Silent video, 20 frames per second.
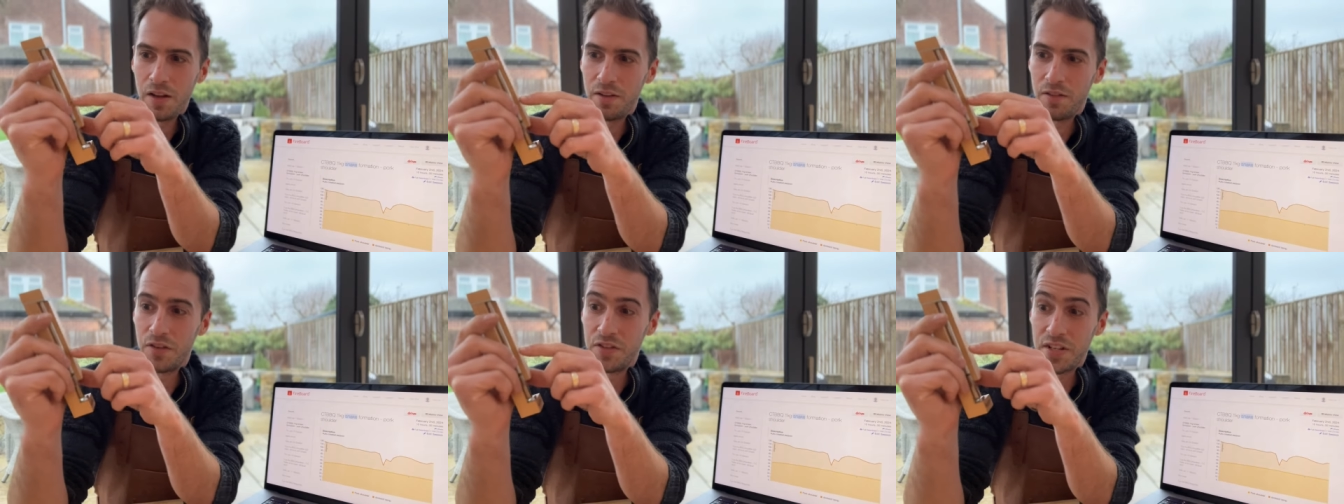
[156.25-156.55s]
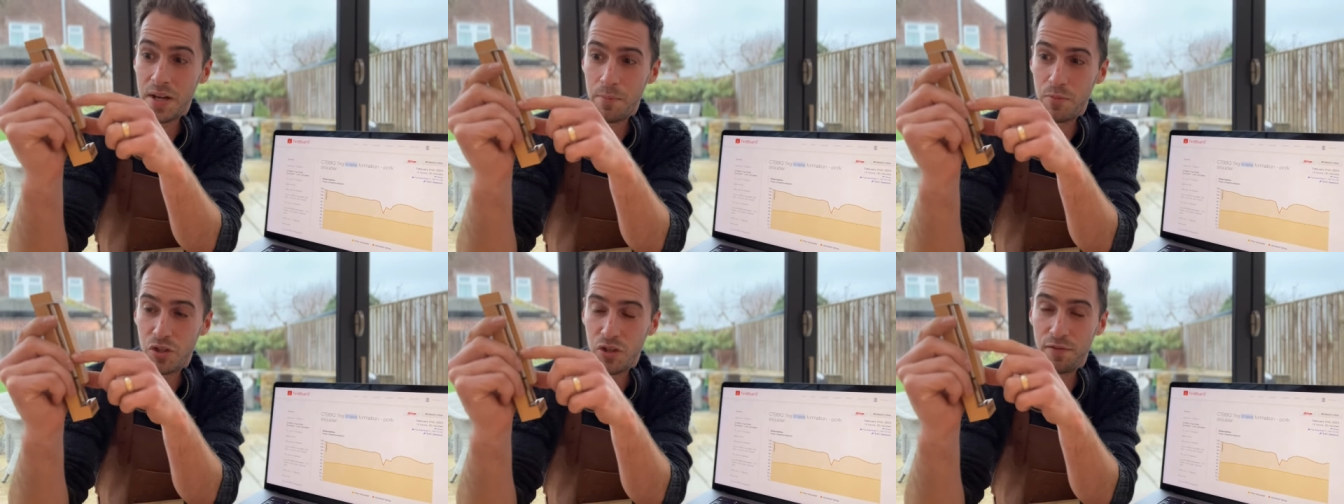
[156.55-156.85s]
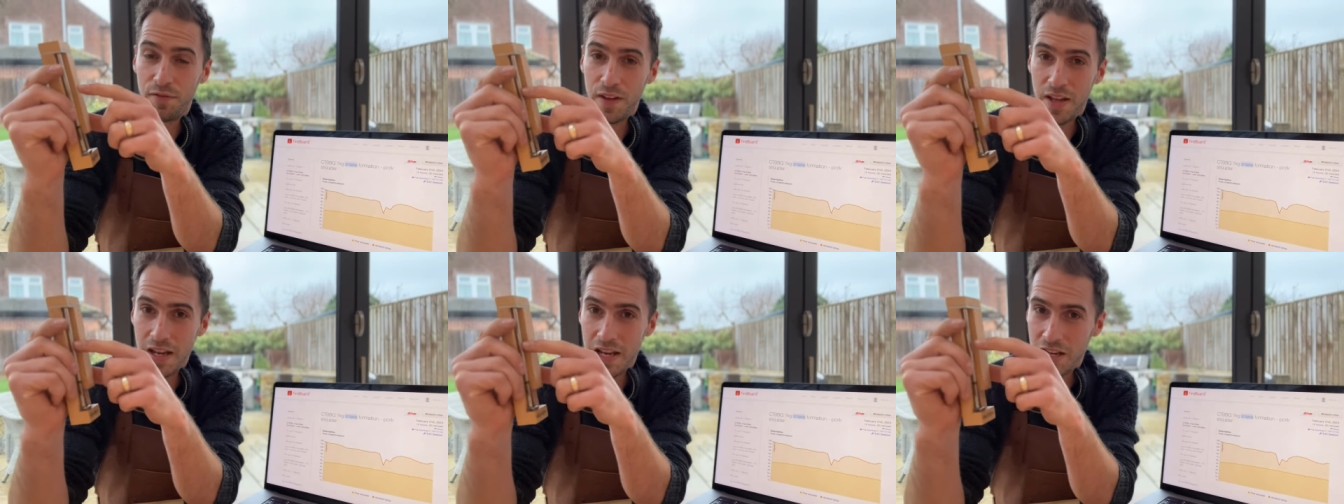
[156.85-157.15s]
the temperature
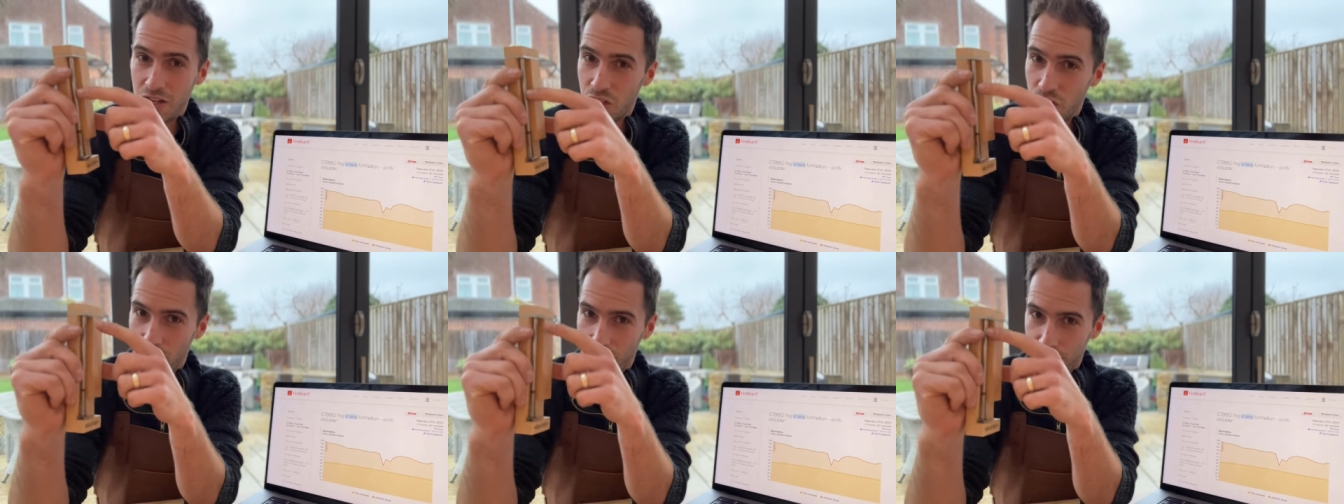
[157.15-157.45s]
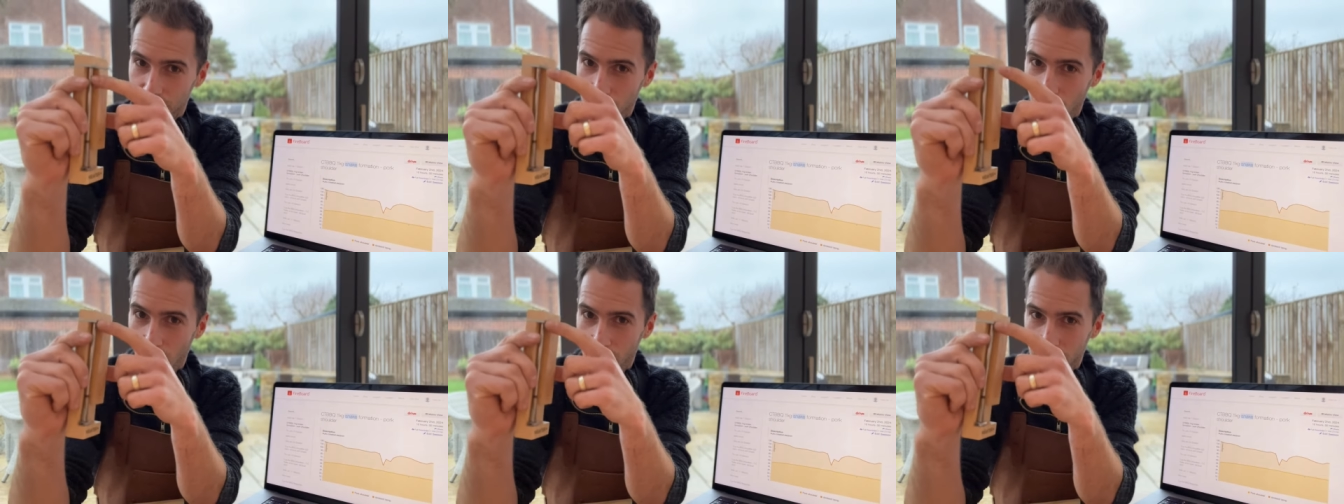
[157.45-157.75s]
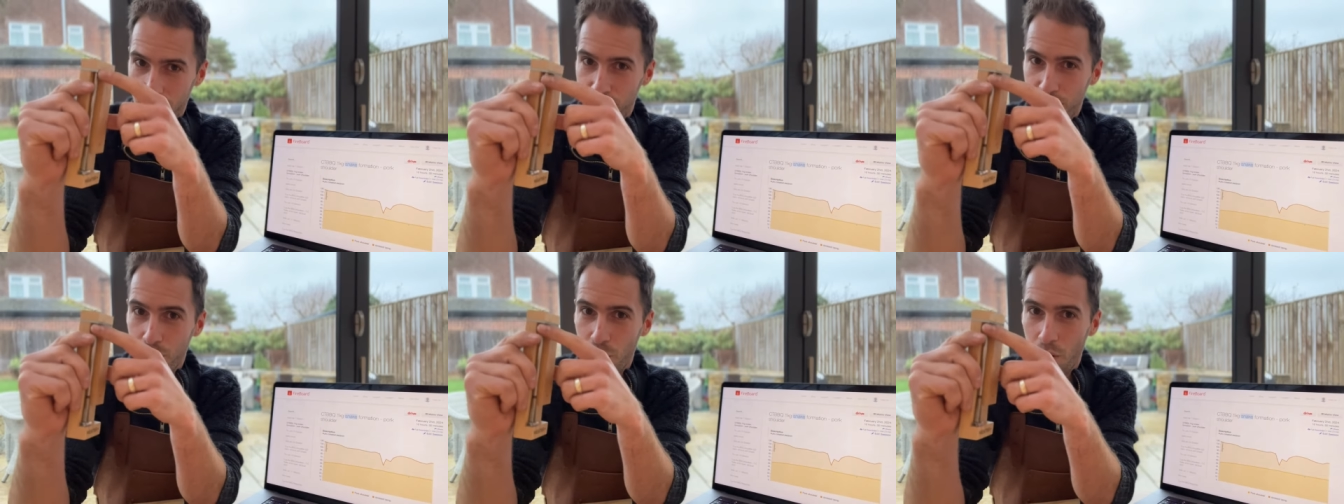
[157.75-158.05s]
for each of the
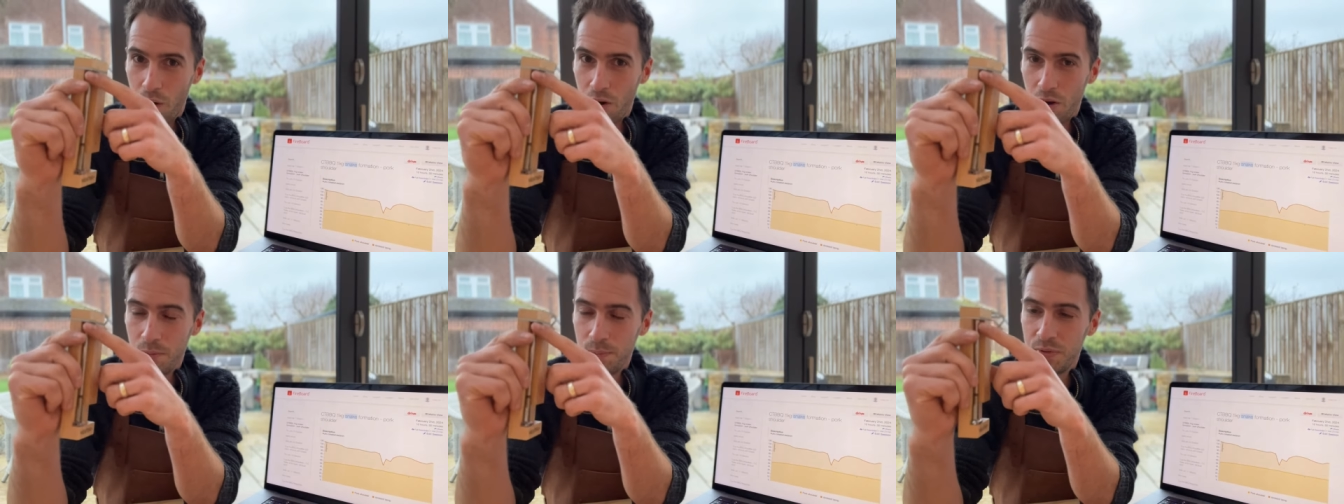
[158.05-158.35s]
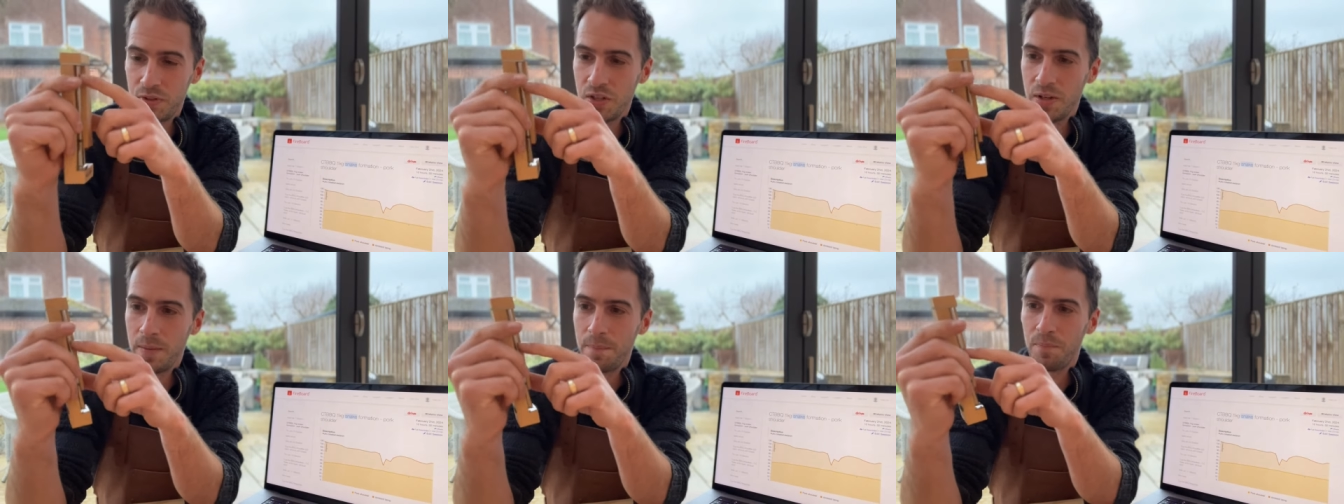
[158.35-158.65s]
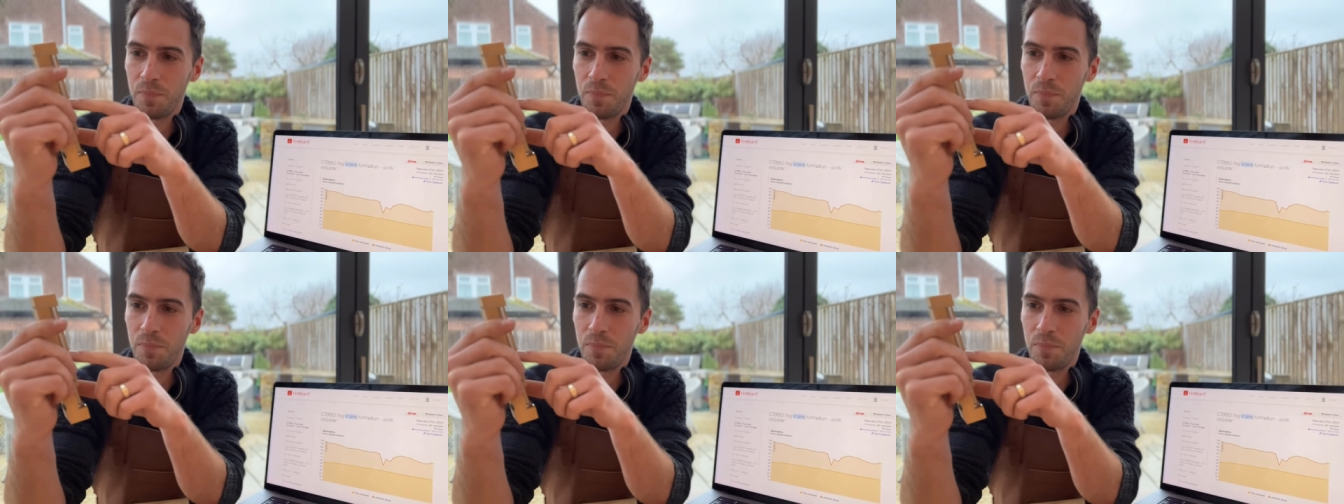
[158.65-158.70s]
five probes.